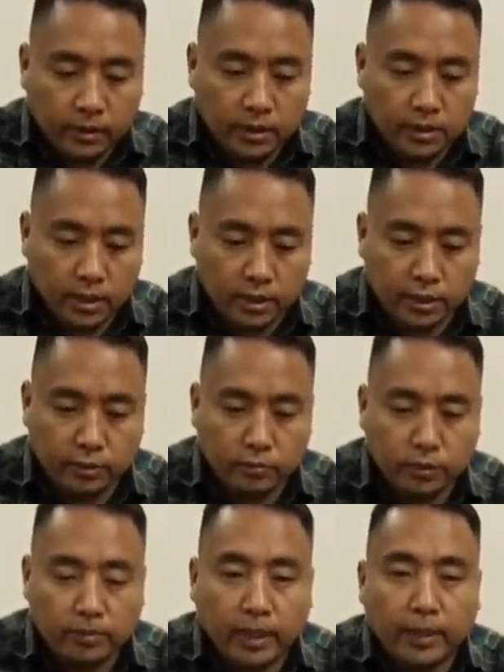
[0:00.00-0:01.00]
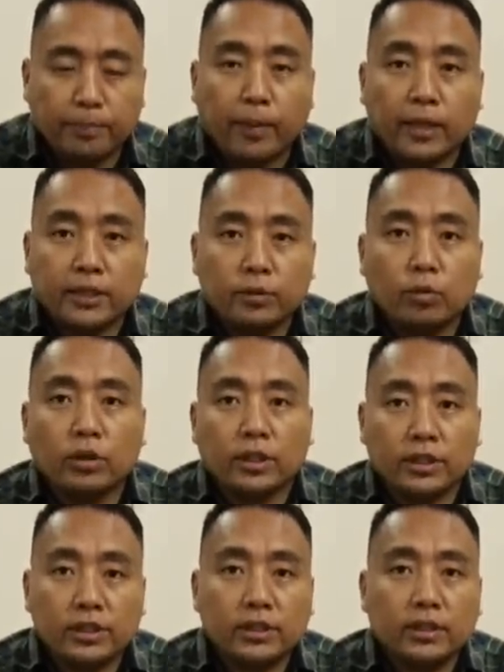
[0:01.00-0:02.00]
consulting with my party
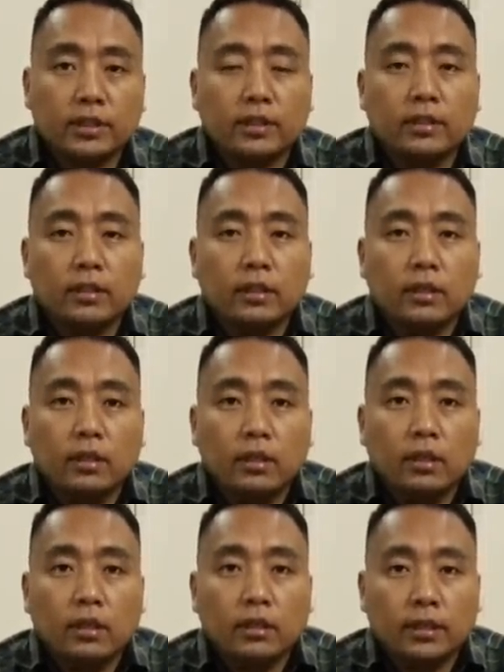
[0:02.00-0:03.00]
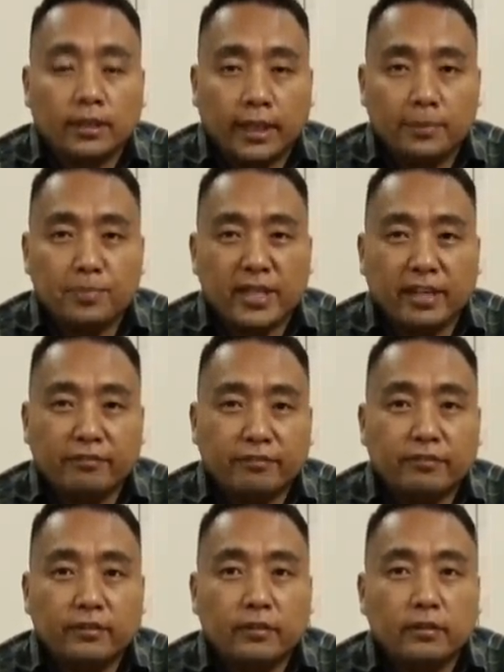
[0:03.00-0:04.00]
workers, the NPF
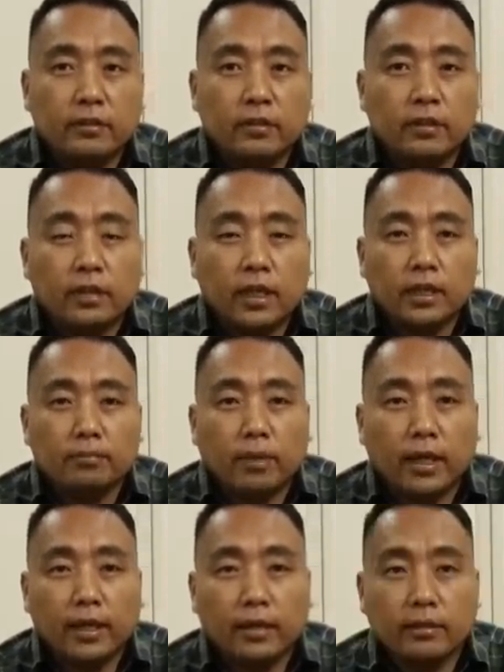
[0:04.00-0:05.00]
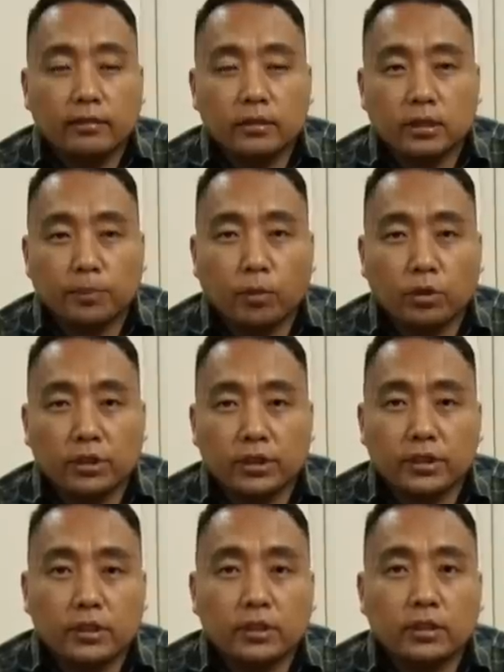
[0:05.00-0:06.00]
and my
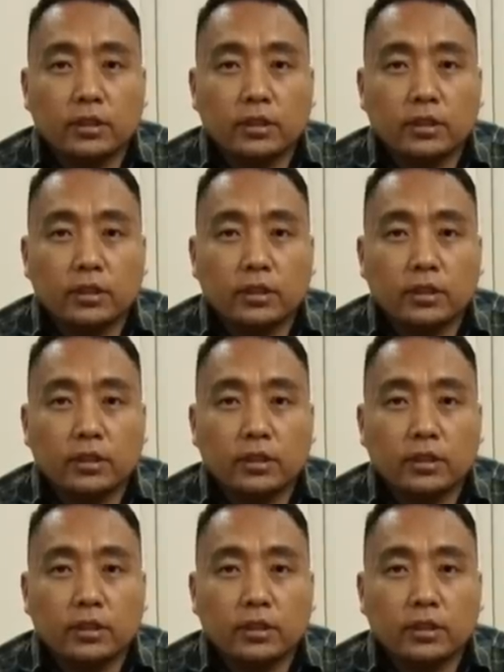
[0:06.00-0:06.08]
supporters,